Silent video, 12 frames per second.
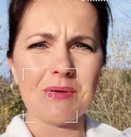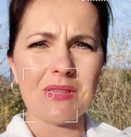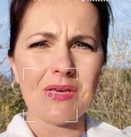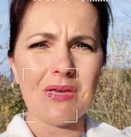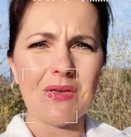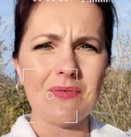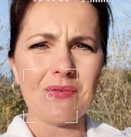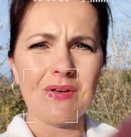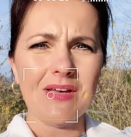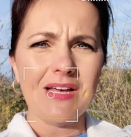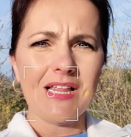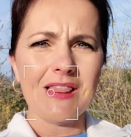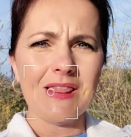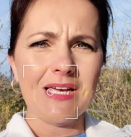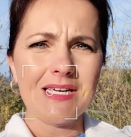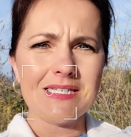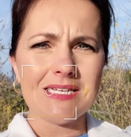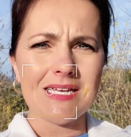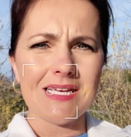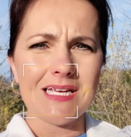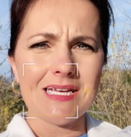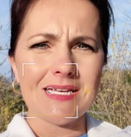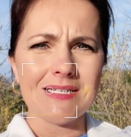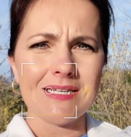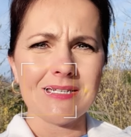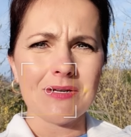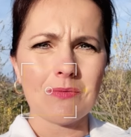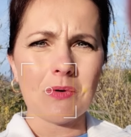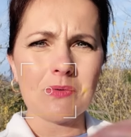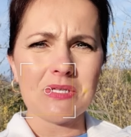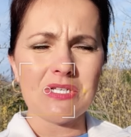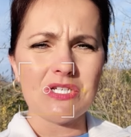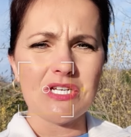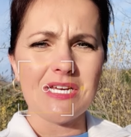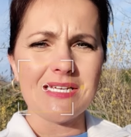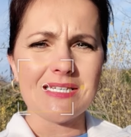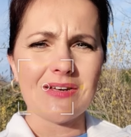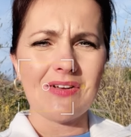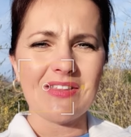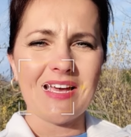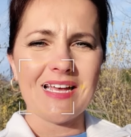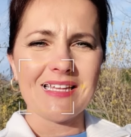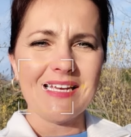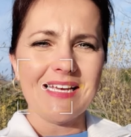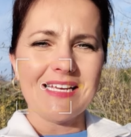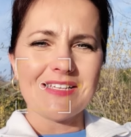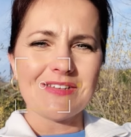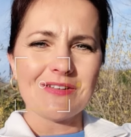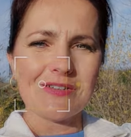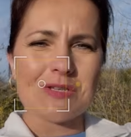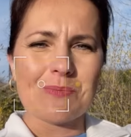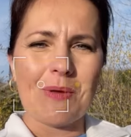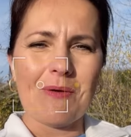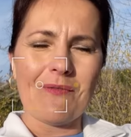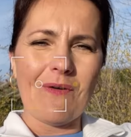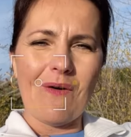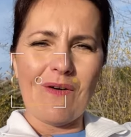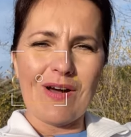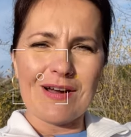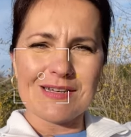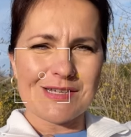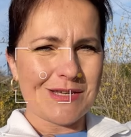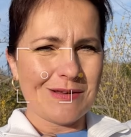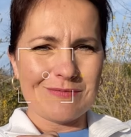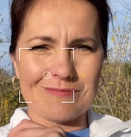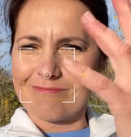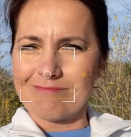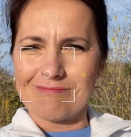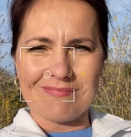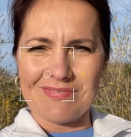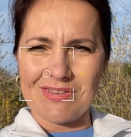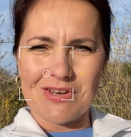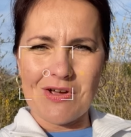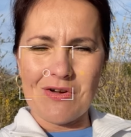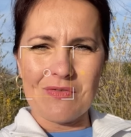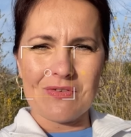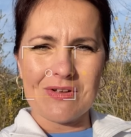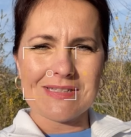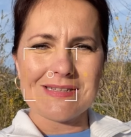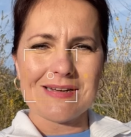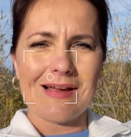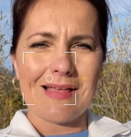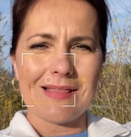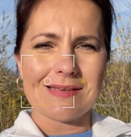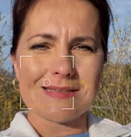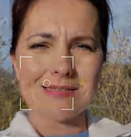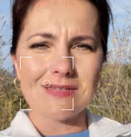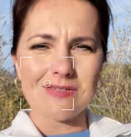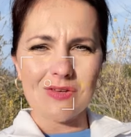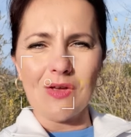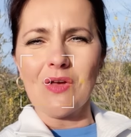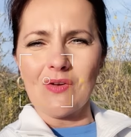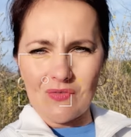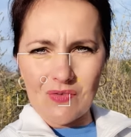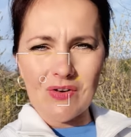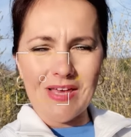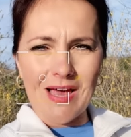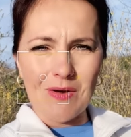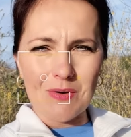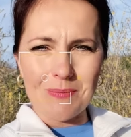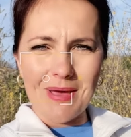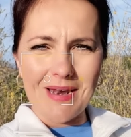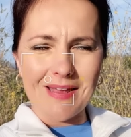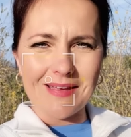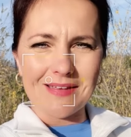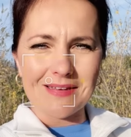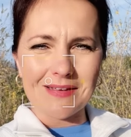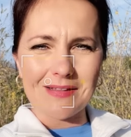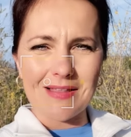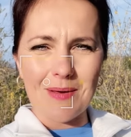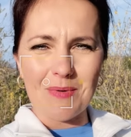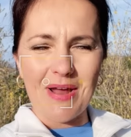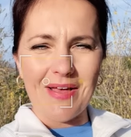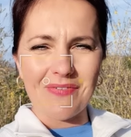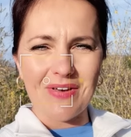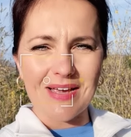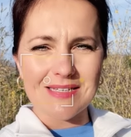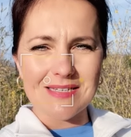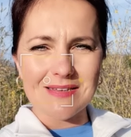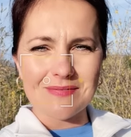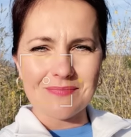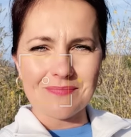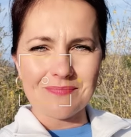I believe, lighten and rosy cheeks and all that. So this is before, just no filter, and this is fully automatic glamour effect.